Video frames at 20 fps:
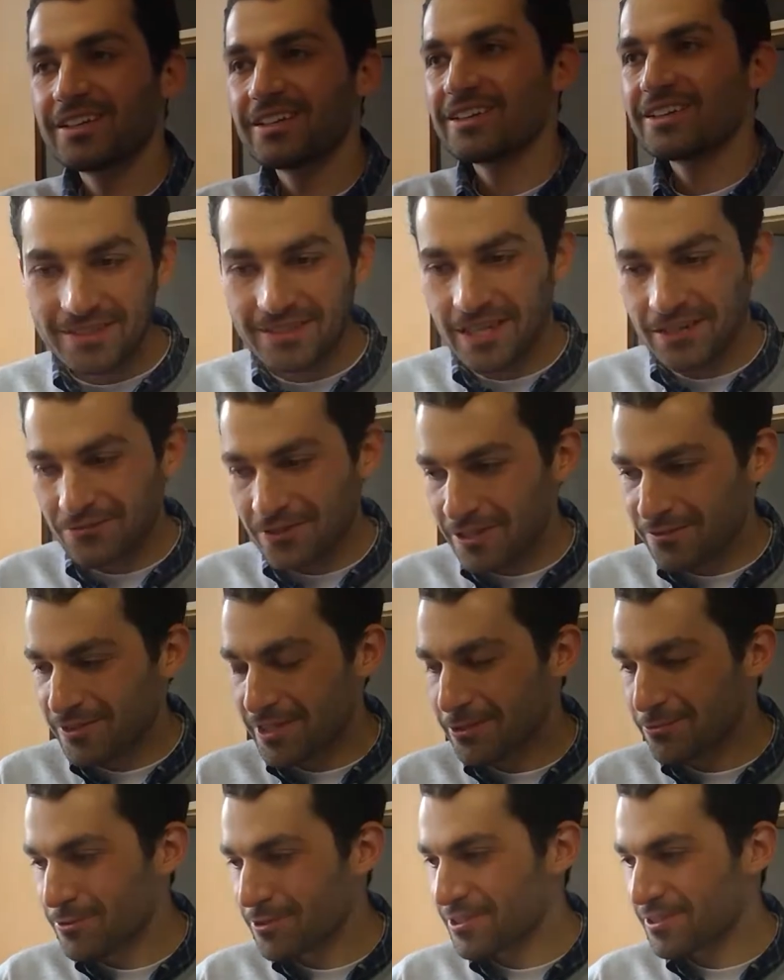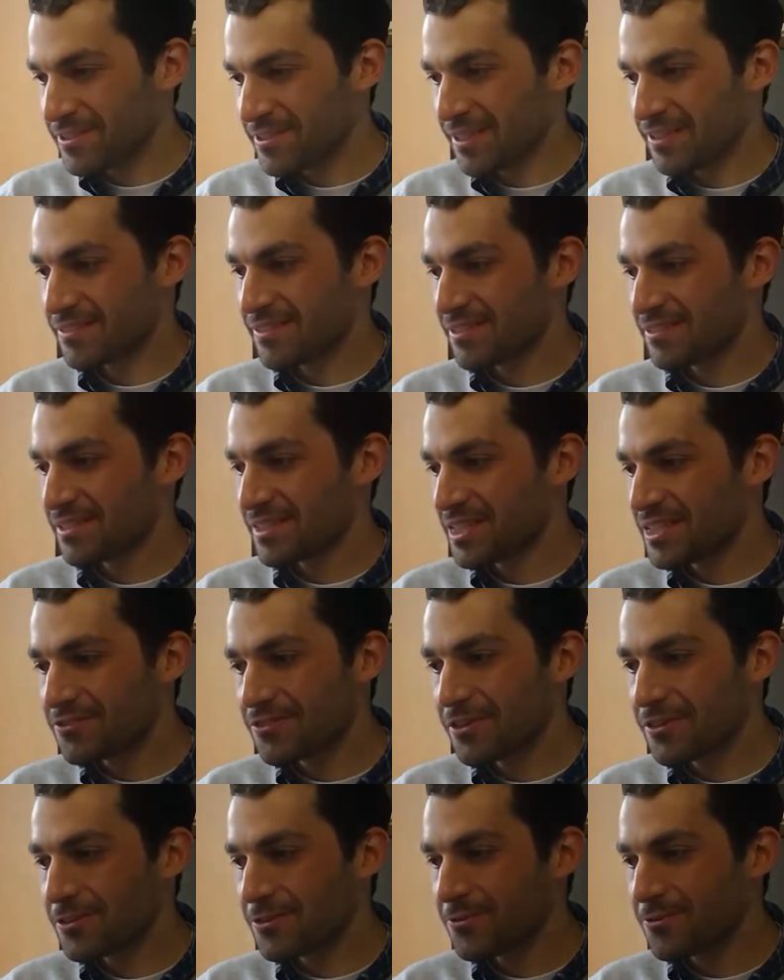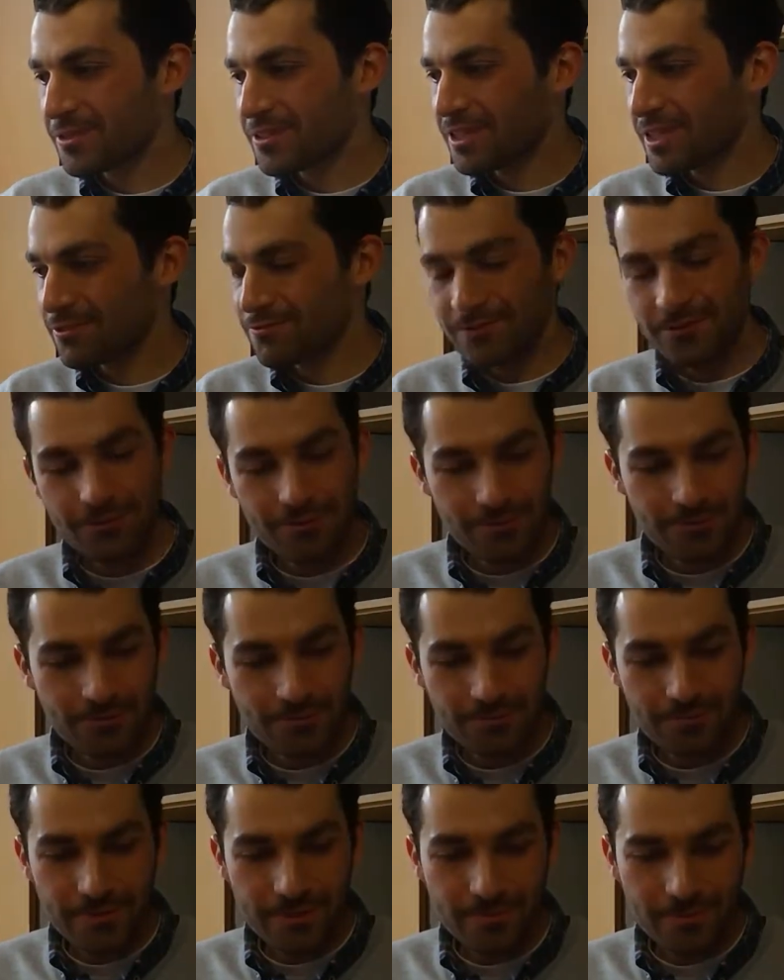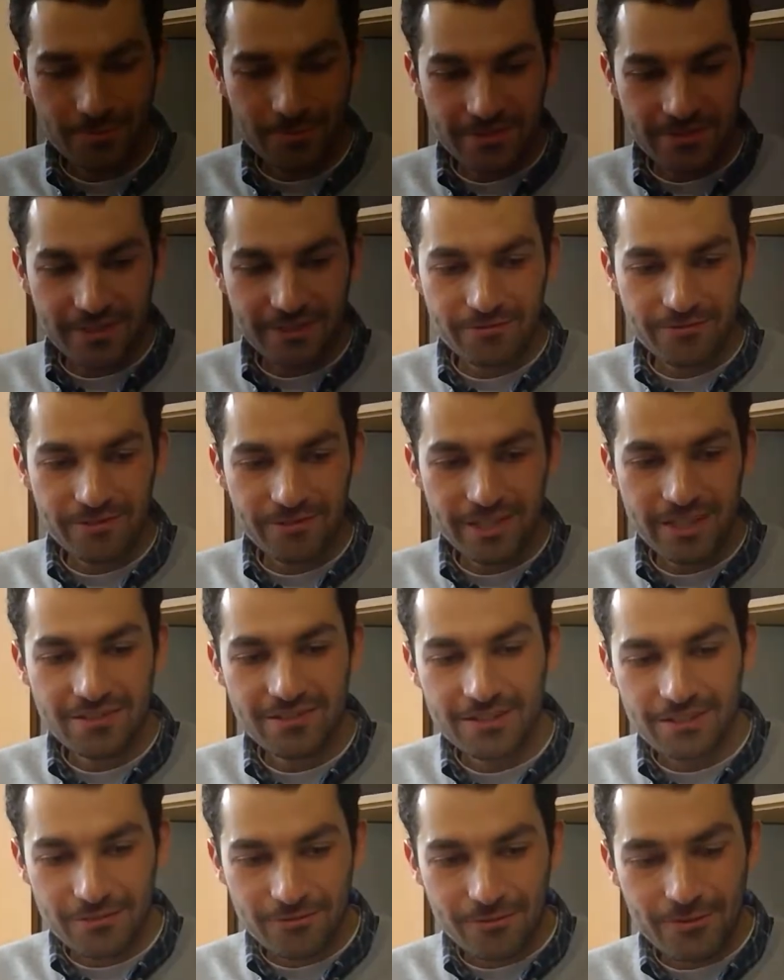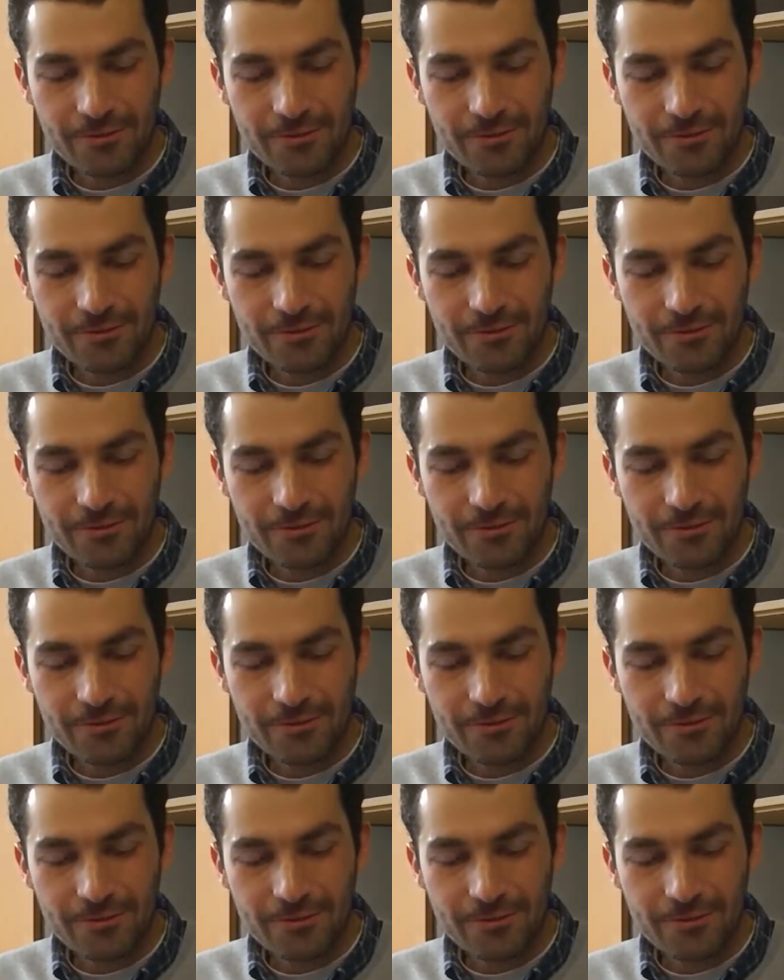Since I arrived here, which is less than a year ago, I have talked to people in different areas.